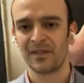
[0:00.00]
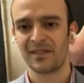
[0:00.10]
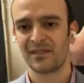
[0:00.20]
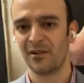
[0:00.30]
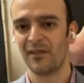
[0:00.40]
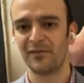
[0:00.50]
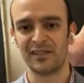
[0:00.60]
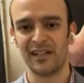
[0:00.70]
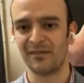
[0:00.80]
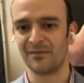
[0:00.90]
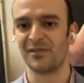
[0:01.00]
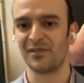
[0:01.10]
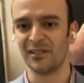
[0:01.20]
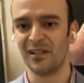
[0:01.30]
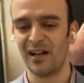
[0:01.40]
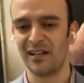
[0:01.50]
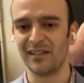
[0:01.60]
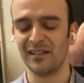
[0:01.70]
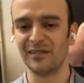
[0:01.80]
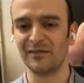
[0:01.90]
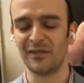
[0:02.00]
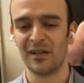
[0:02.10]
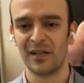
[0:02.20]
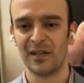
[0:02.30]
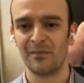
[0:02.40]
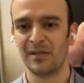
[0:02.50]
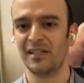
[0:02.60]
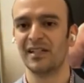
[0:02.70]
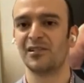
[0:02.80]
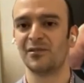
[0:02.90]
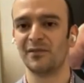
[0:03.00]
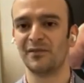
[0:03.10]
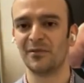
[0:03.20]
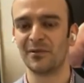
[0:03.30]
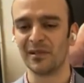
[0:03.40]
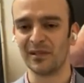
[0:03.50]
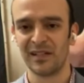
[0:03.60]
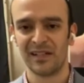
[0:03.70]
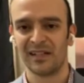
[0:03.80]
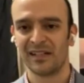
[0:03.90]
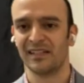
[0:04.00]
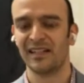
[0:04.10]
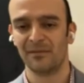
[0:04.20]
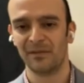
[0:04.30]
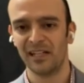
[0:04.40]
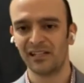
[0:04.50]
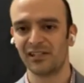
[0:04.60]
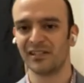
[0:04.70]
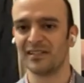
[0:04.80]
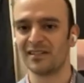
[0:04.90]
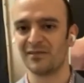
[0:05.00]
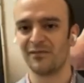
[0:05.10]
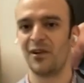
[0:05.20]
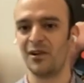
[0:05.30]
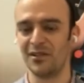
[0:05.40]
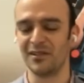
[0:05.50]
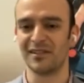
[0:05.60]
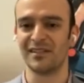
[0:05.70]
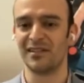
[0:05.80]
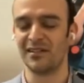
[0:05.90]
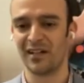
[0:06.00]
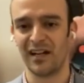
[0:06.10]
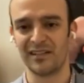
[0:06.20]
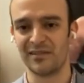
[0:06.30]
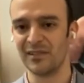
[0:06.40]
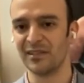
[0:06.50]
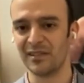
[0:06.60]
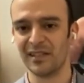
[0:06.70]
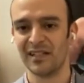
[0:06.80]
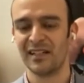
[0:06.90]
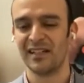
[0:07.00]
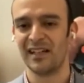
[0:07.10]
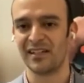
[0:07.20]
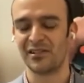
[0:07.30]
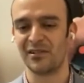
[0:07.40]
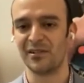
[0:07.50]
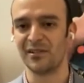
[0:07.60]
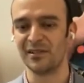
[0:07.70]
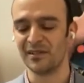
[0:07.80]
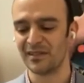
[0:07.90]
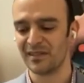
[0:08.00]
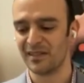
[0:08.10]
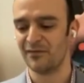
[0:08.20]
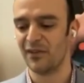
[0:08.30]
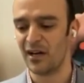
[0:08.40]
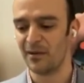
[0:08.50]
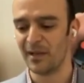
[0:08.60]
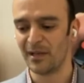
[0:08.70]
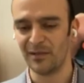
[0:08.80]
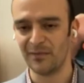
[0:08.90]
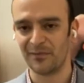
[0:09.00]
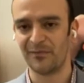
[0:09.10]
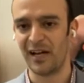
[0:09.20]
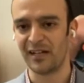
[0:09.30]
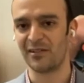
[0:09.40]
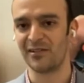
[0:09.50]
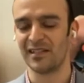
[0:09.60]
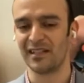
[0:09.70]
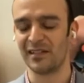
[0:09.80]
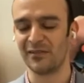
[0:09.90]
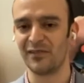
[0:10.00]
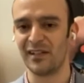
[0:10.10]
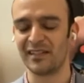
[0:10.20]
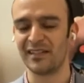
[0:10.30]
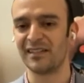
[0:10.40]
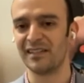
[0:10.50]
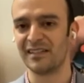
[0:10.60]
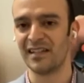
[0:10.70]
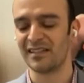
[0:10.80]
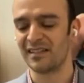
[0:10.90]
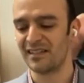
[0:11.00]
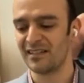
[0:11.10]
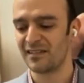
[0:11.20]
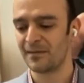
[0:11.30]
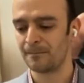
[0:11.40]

So oftentimes there's a lot of potential for contaminations, falls, and all kinds of other external environmental factors that can affect the test kits.